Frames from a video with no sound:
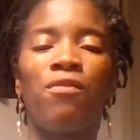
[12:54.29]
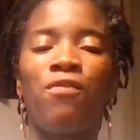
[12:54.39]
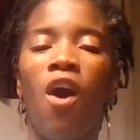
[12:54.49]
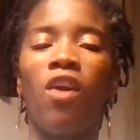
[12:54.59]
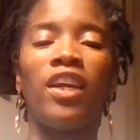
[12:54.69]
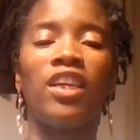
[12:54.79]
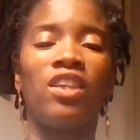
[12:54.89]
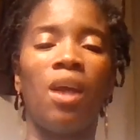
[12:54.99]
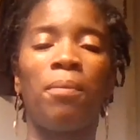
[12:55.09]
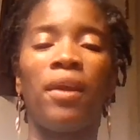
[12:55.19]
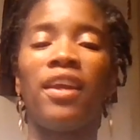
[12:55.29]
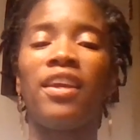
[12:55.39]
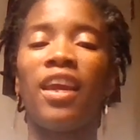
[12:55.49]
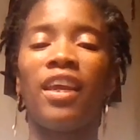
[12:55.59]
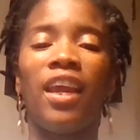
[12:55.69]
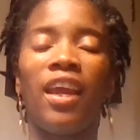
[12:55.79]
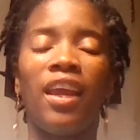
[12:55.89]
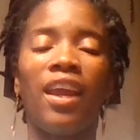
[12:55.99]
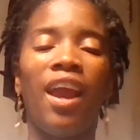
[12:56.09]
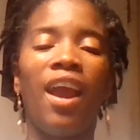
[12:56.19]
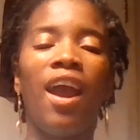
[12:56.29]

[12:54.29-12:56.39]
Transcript: falling, jumping, kicking,